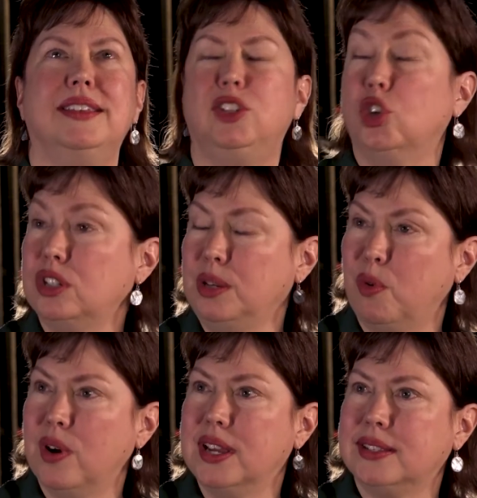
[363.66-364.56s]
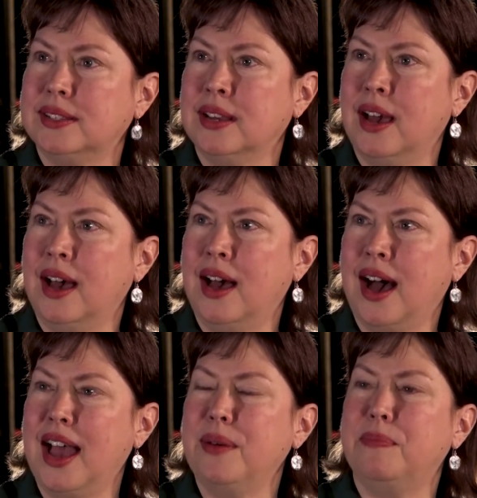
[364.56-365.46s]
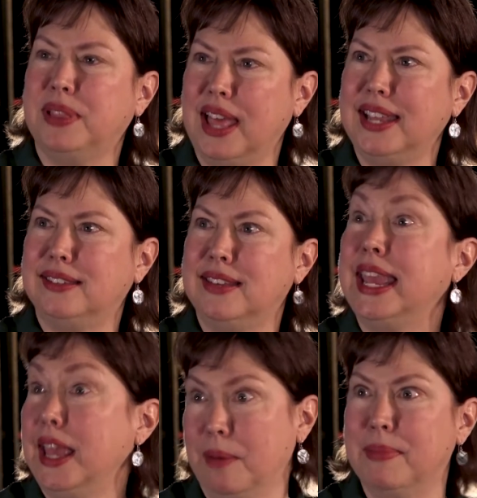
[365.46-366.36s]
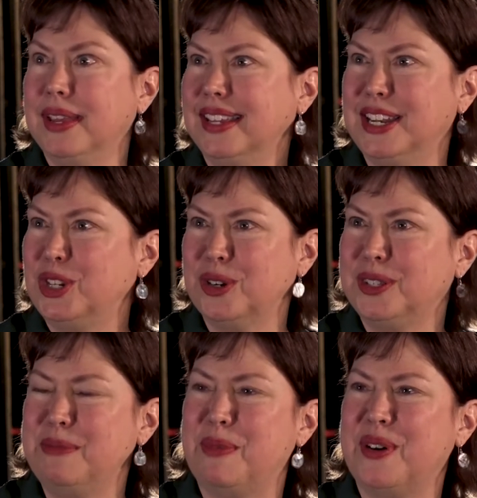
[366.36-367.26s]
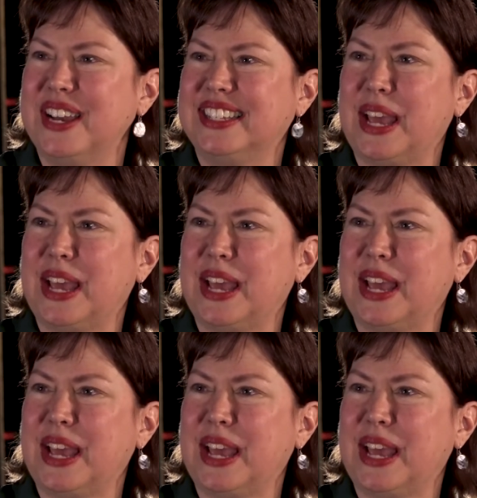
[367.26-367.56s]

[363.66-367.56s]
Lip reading: Jersey Boys. I played him in Jersey Boys.